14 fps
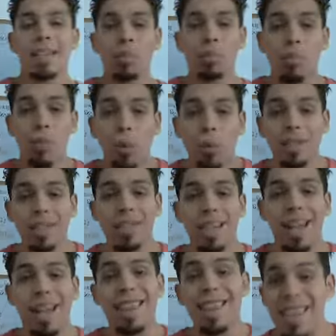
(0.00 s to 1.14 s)
important that
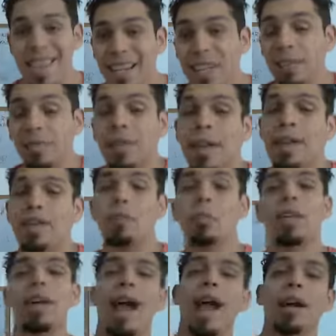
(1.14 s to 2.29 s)
at this phase
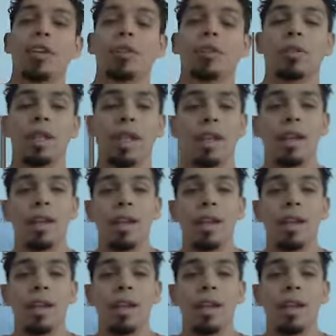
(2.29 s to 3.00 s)
we actually